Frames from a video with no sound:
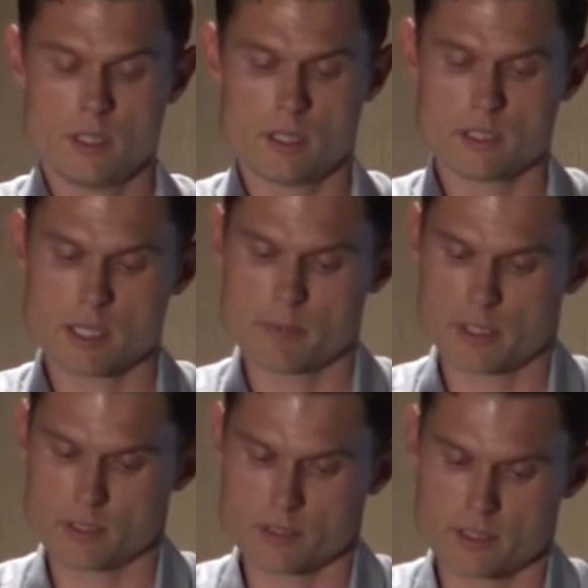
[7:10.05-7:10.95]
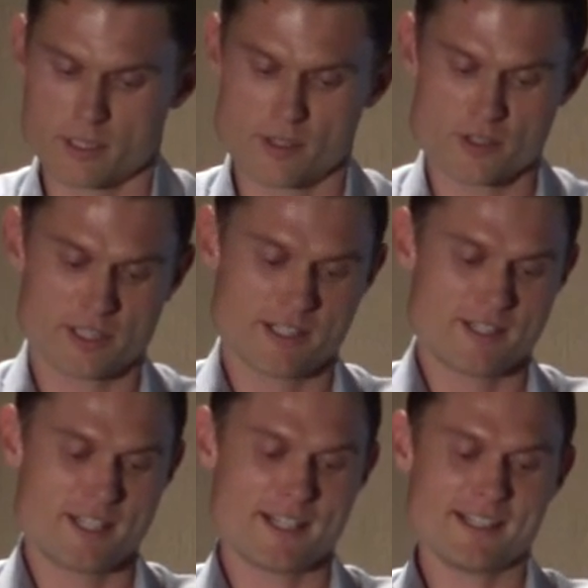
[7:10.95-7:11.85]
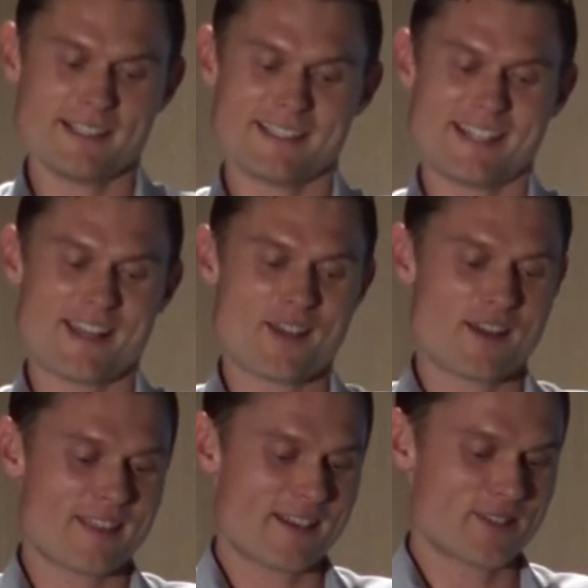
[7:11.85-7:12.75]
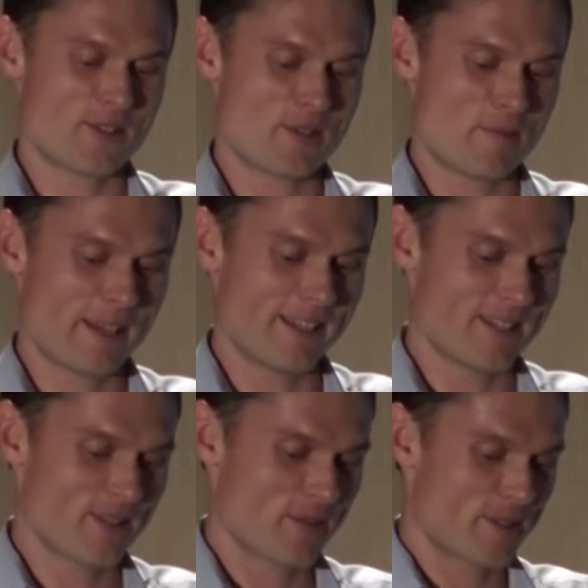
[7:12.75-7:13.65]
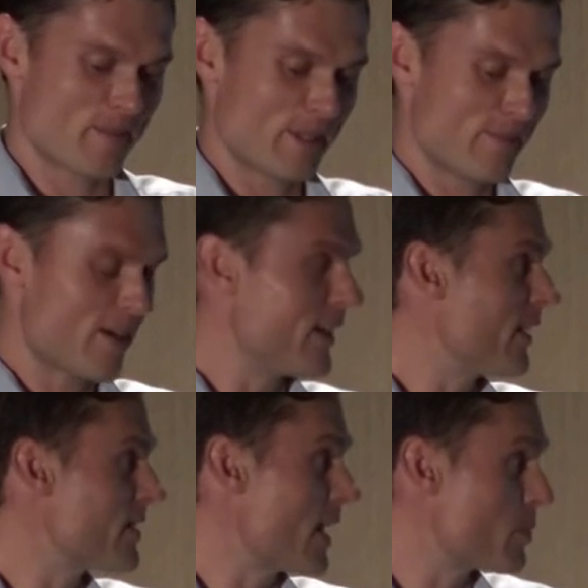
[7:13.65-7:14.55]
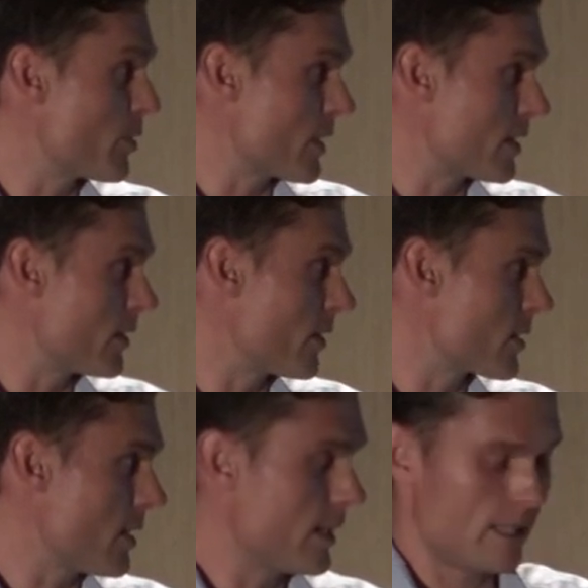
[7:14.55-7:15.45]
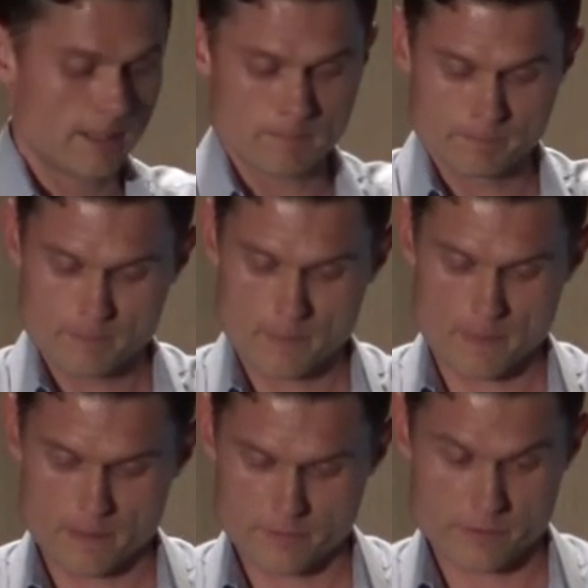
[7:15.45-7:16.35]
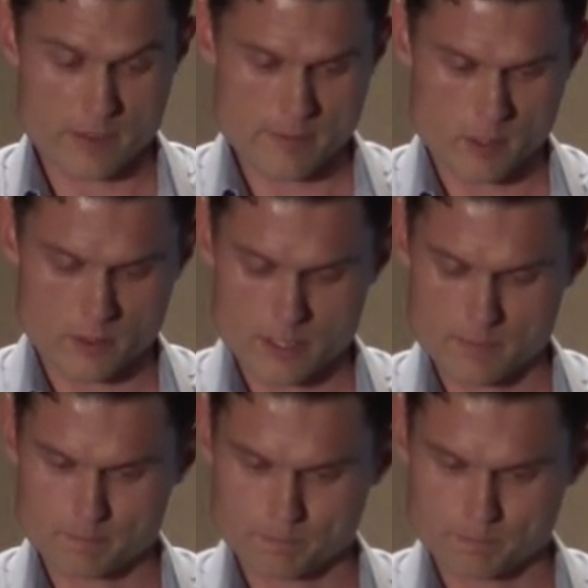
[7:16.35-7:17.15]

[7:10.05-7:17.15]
in Diabetologia in 30,000 Europeans with similar findings as presented on the slide here for fiber content.